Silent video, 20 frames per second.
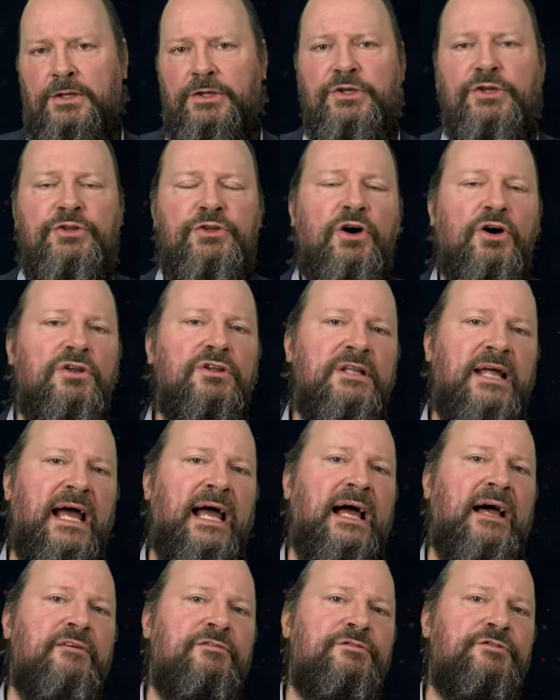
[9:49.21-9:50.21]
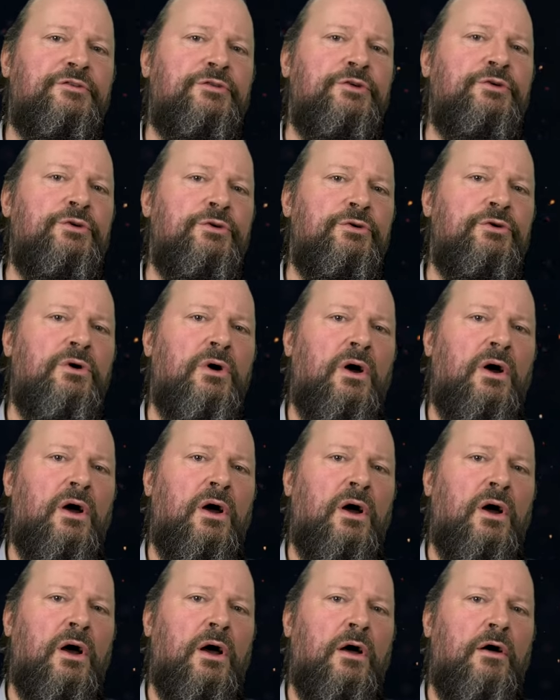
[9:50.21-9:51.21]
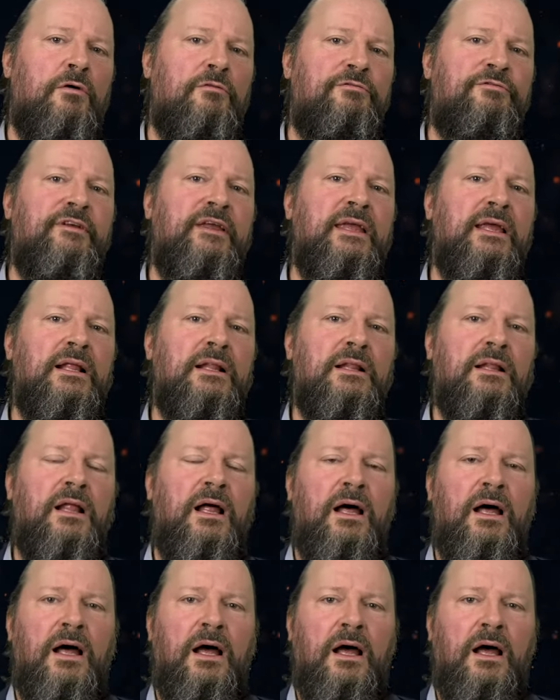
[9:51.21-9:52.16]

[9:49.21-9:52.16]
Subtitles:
You don't have to feel